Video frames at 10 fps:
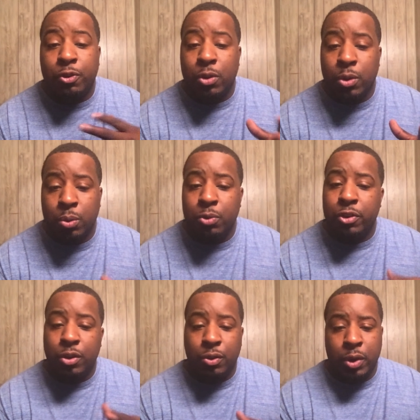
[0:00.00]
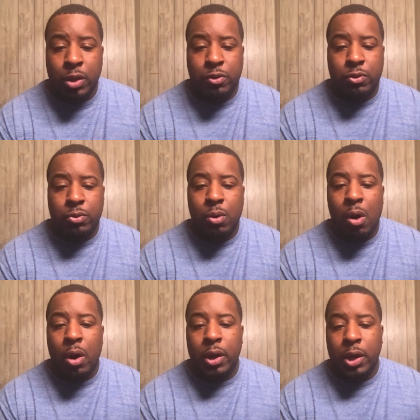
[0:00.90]
loans and grants to
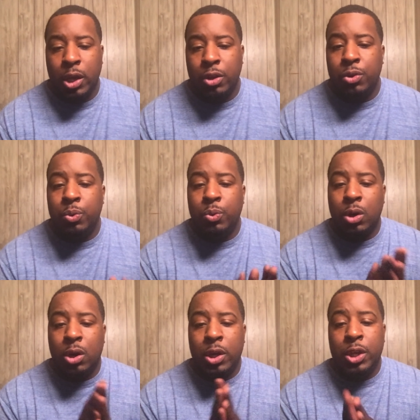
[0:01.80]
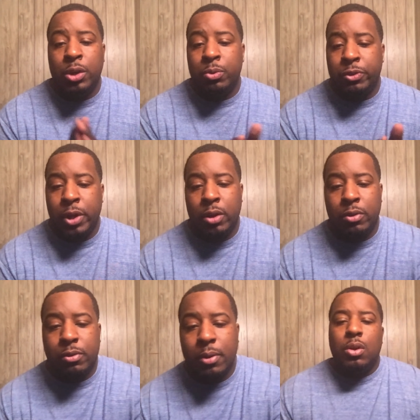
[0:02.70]
hard-hit EU uh, states.